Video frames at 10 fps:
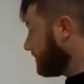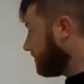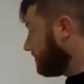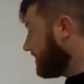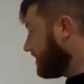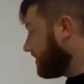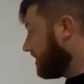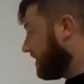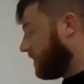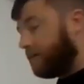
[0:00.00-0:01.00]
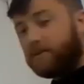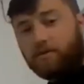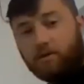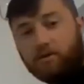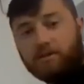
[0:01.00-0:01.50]
over here. And they're
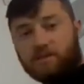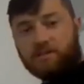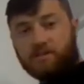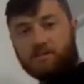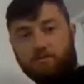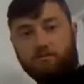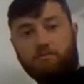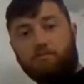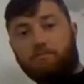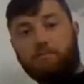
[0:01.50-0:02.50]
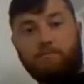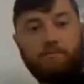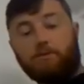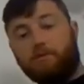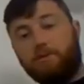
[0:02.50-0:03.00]
all in this system.
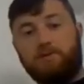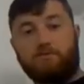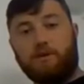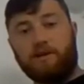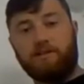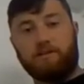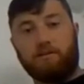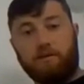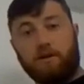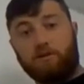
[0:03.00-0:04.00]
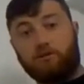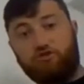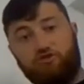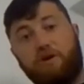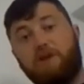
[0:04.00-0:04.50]
They're all interacting. That's
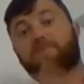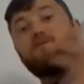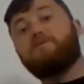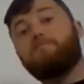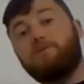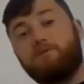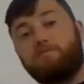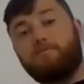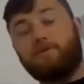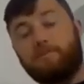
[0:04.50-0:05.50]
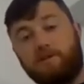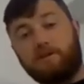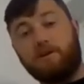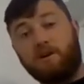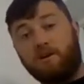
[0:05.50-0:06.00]
driving this emergent
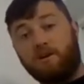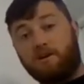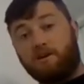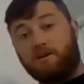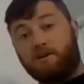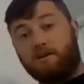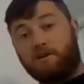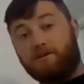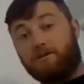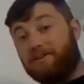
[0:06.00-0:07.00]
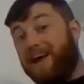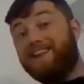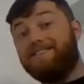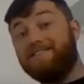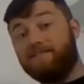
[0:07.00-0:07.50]
property called
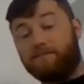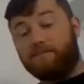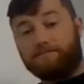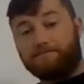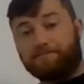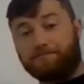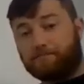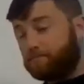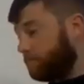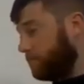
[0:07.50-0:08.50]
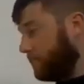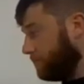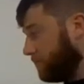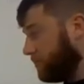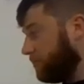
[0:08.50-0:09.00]
health.
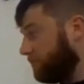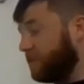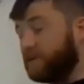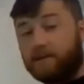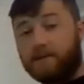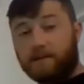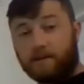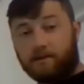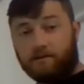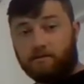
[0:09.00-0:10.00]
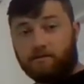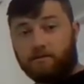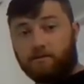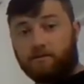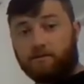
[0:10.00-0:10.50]
They don't fit in here.
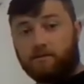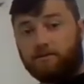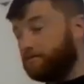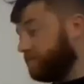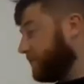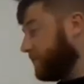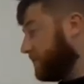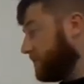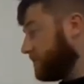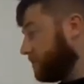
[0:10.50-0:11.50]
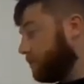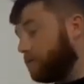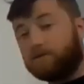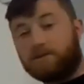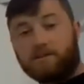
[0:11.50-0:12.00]
They don't fit in this
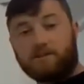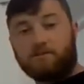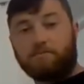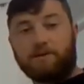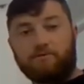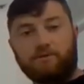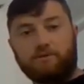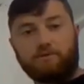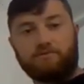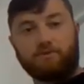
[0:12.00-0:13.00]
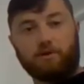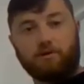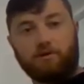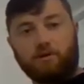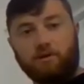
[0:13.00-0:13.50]
organisational boundary that we've drawn.
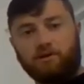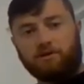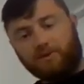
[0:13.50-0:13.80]
That we